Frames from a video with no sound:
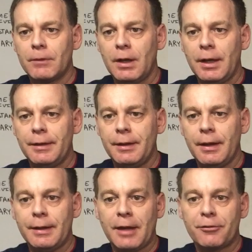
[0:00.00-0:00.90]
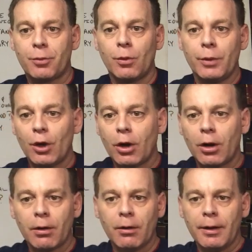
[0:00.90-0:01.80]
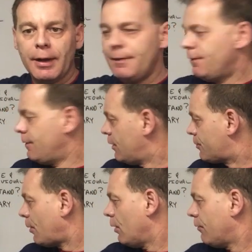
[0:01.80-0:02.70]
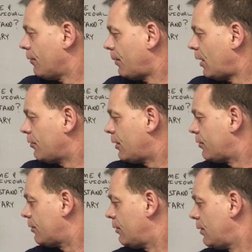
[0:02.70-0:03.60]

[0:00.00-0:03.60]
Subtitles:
And that's where we are in this part of the process.